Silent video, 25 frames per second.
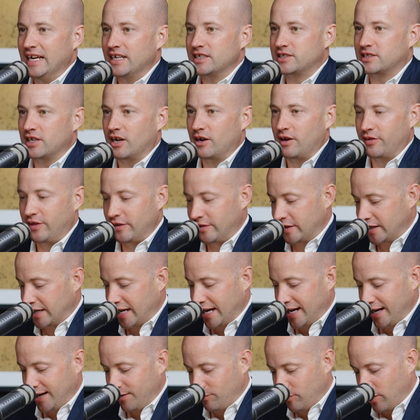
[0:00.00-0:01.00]
So I think that
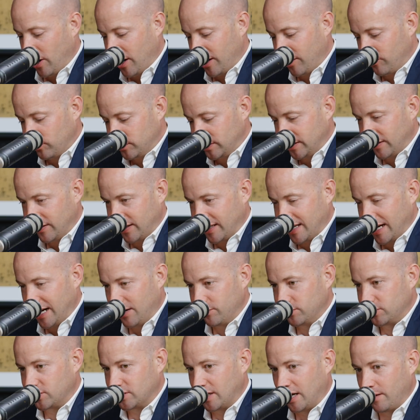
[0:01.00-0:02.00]
I was in the car
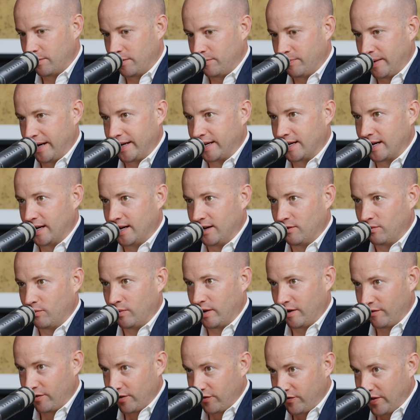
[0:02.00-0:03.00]
with Simon Baker,
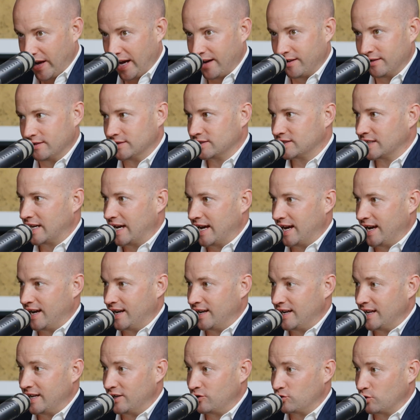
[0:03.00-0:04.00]
one of the founders,
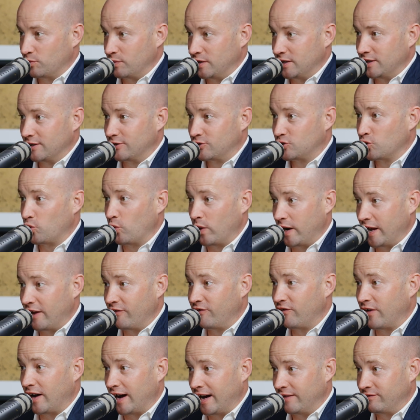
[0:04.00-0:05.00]
and he took me to
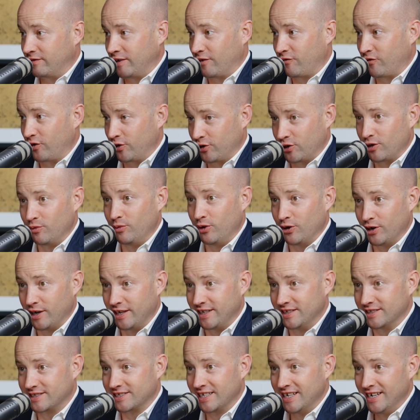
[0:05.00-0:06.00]
25 different
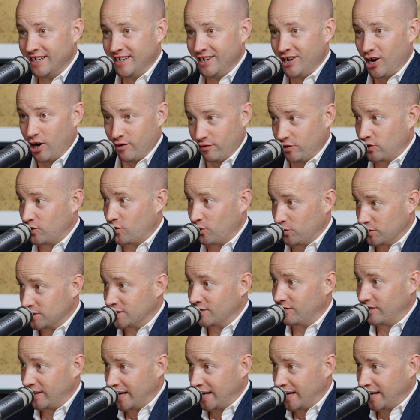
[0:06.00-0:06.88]
communities over the course of